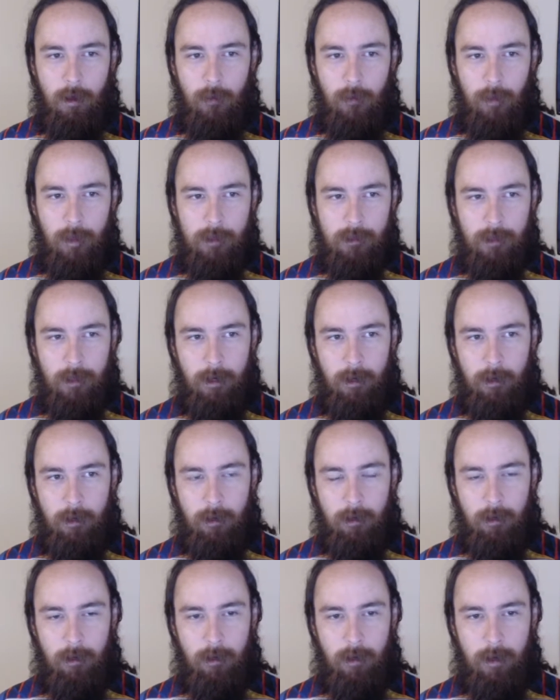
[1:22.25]
that's going
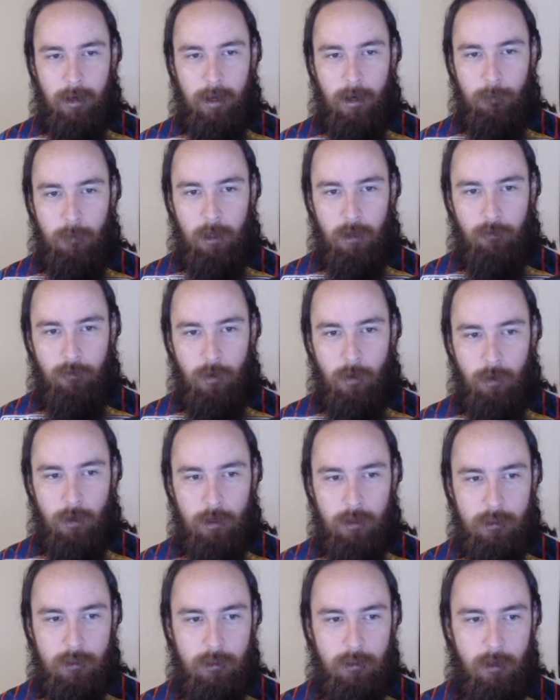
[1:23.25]
to be the
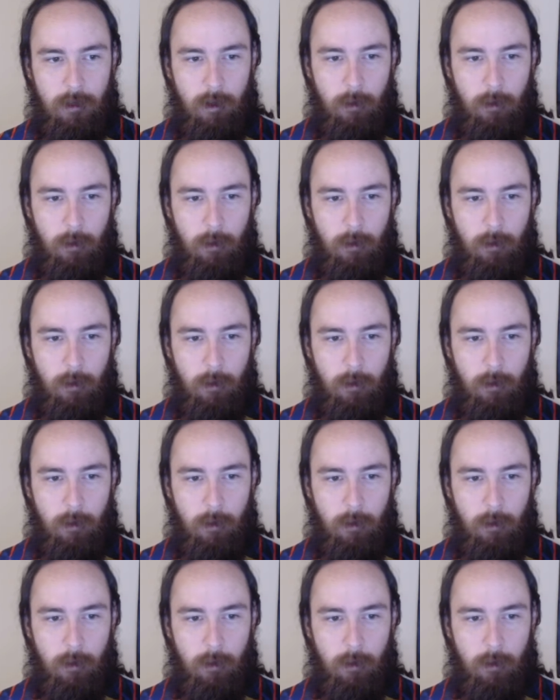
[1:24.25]
focus.